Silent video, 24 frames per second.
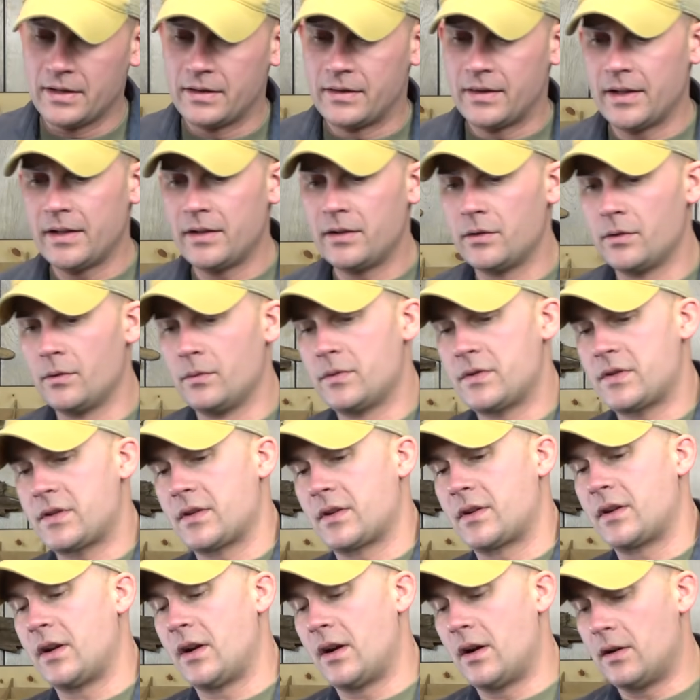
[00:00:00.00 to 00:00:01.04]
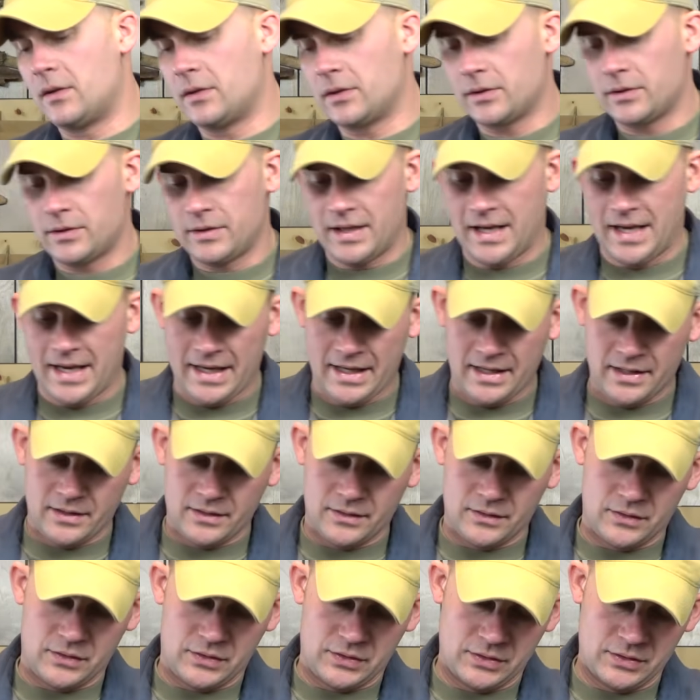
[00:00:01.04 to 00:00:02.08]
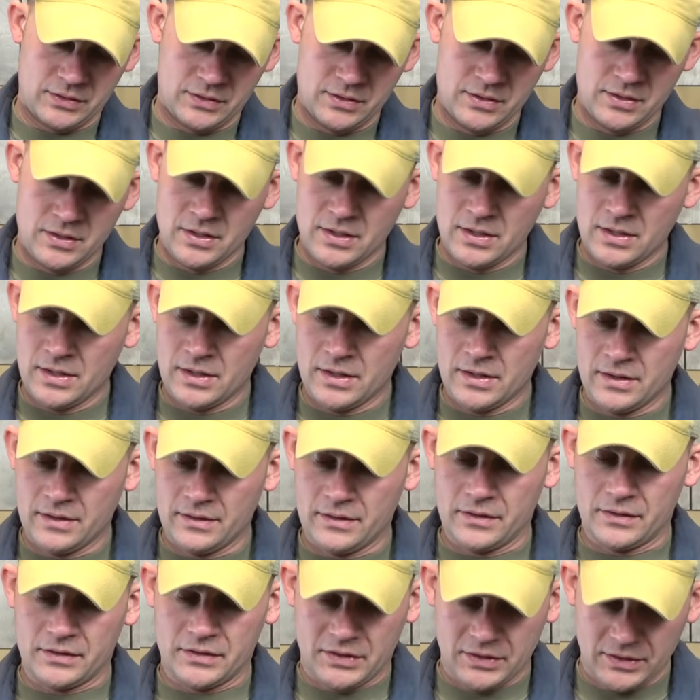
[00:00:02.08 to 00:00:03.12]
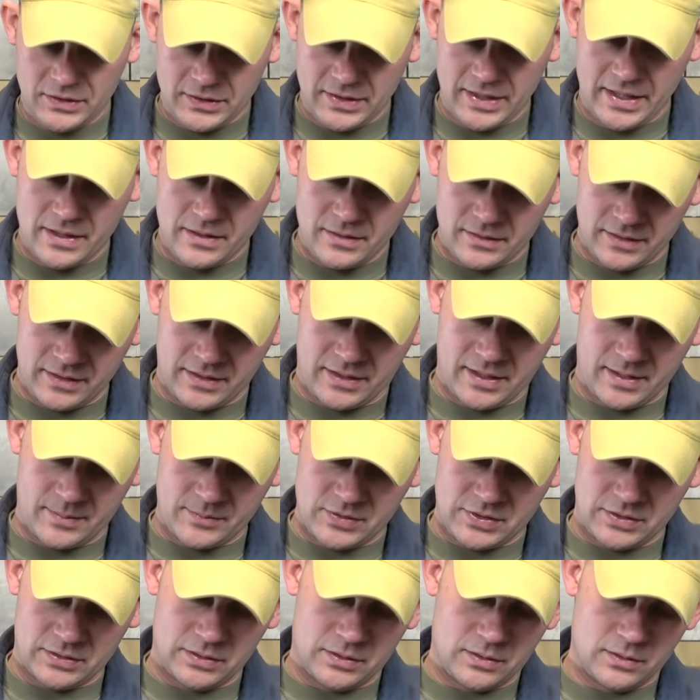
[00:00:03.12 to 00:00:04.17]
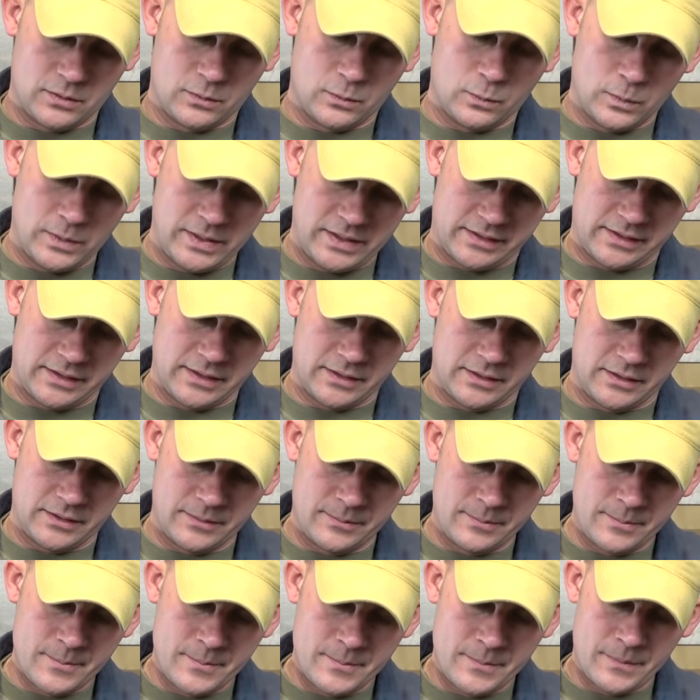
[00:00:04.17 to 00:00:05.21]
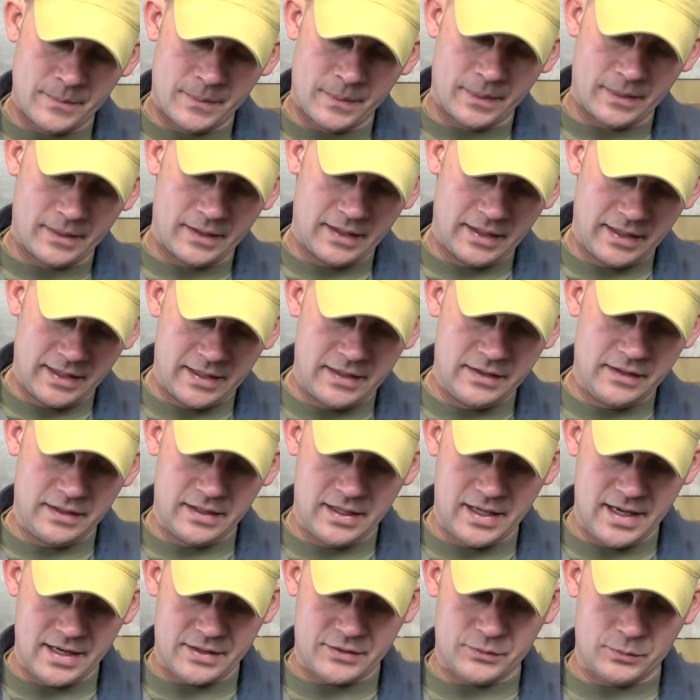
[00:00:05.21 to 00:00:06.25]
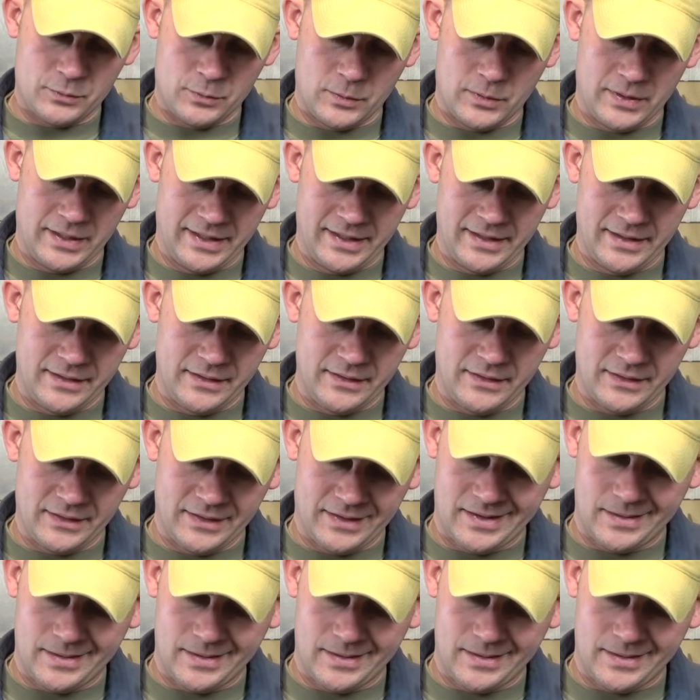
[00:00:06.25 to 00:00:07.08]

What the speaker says: They use the collar and the deer hair that comes along with it in the actual head.